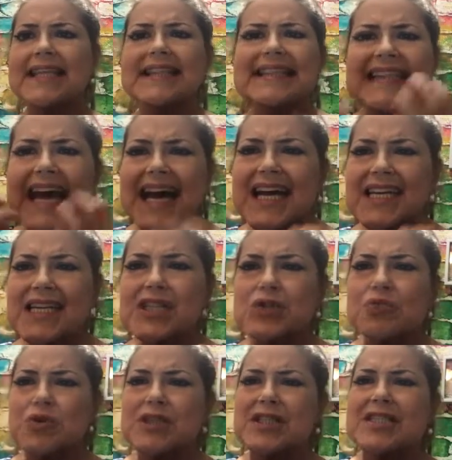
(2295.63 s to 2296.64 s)
That
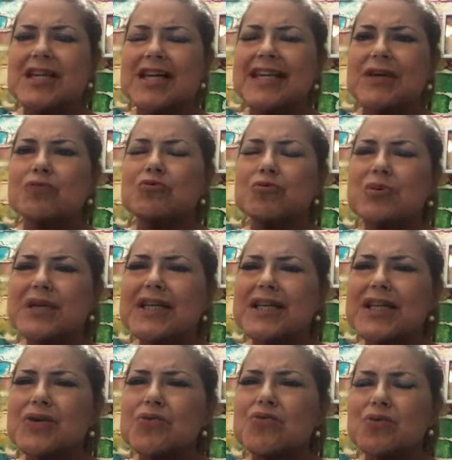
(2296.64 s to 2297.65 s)
is what's going to
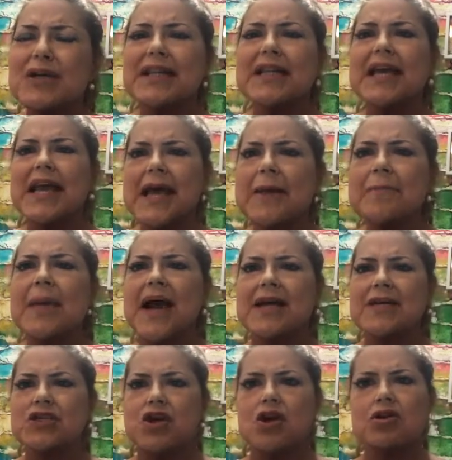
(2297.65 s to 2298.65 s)
really, really
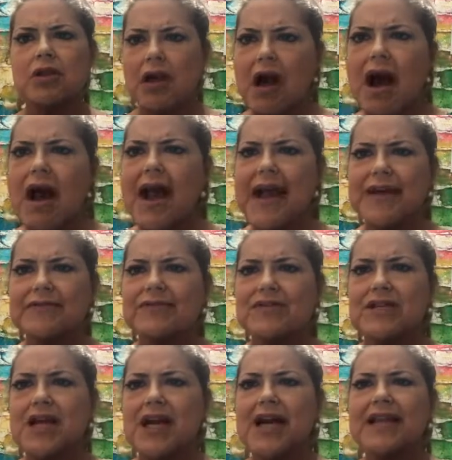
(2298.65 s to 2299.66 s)
impact our
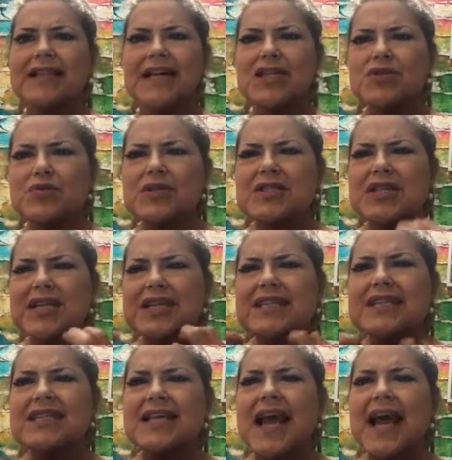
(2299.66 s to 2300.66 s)
lives. That's what's going to
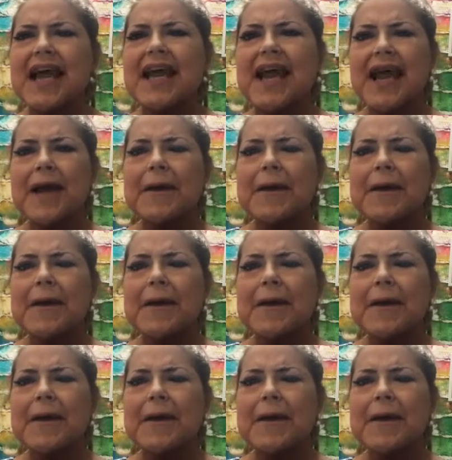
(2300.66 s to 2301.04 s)
say